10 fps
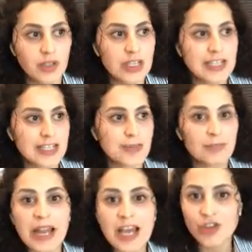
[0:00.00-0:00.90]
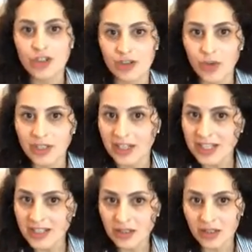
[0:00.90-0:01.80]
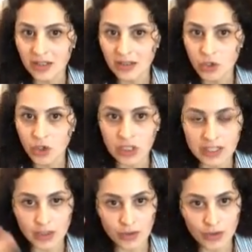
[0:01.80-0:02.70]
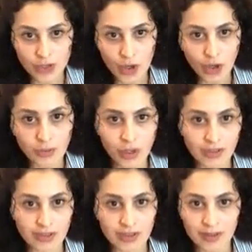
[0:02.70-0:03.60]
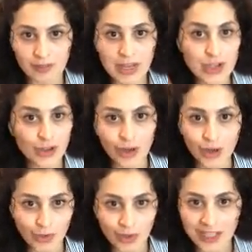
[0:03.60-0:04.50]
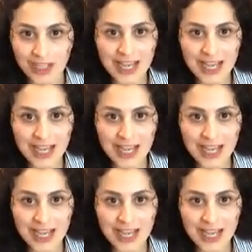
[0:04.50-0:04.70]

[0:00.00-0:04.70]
It's a pleasure when I eat chocolate. You know, this hormone, the pleasure hormone.